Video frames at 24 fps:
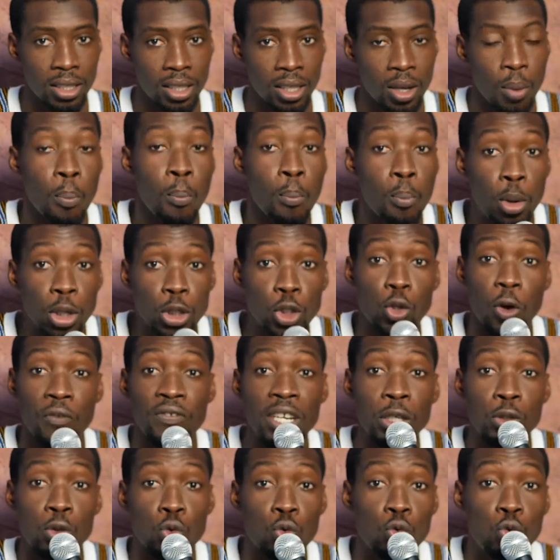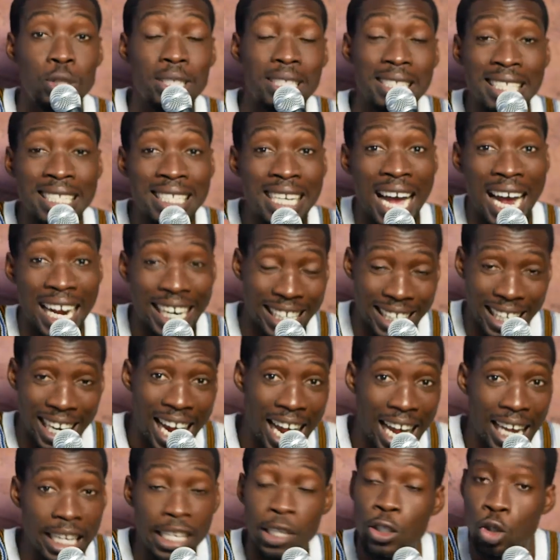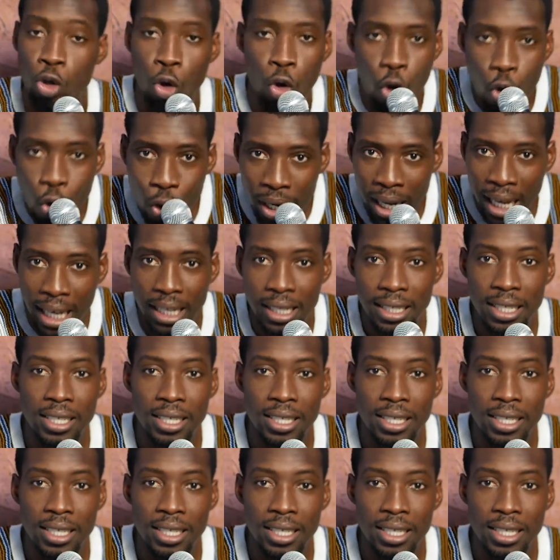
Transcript: Most of the schools in Accra are chonga.